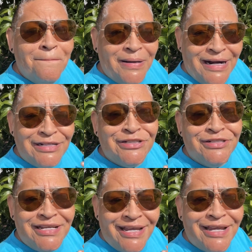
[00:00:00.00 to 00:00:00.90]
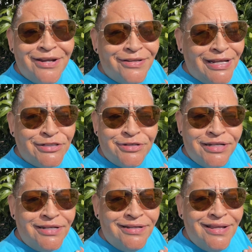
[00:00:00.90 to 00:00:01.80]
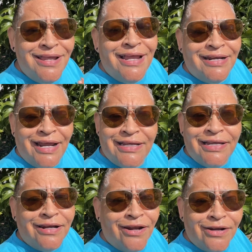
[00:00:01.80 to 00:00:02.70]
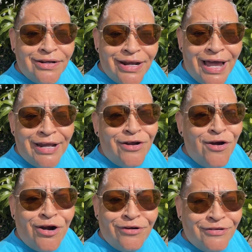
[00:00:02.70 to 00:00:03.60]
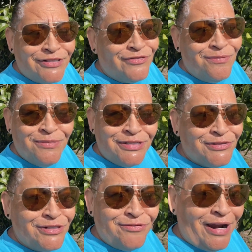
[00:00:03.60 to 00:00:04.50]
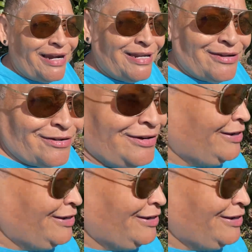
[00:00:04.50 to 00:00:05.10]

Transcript: but I sure take care of that tree, and I get a lot of harvest from this tree right here.